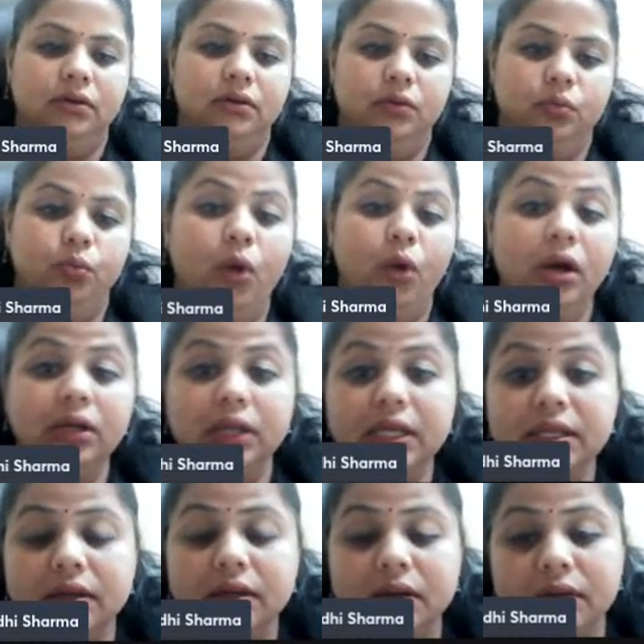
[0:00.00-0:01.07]
what
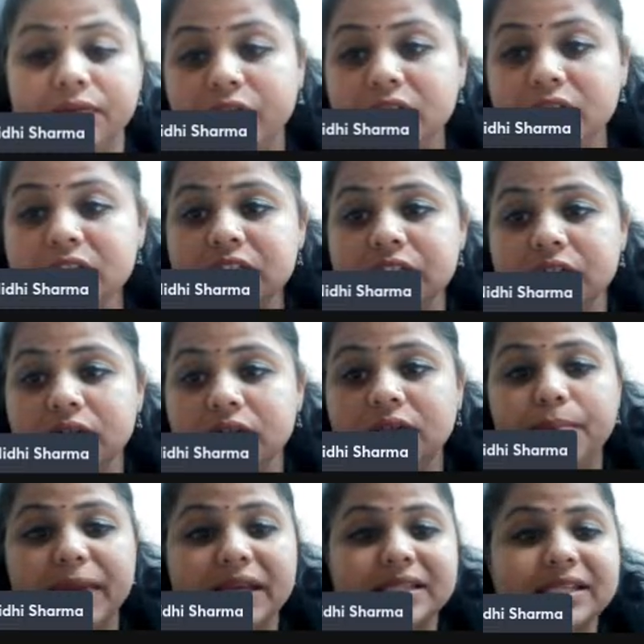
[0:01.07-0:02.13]
first the
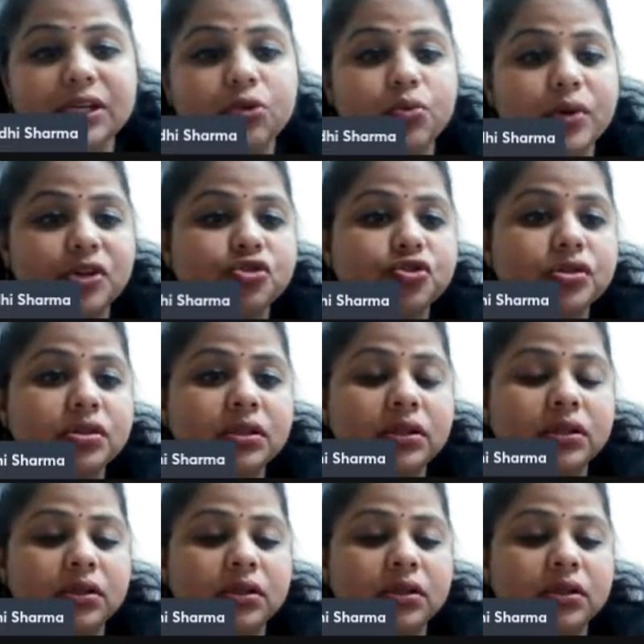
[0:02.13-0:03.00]
basic question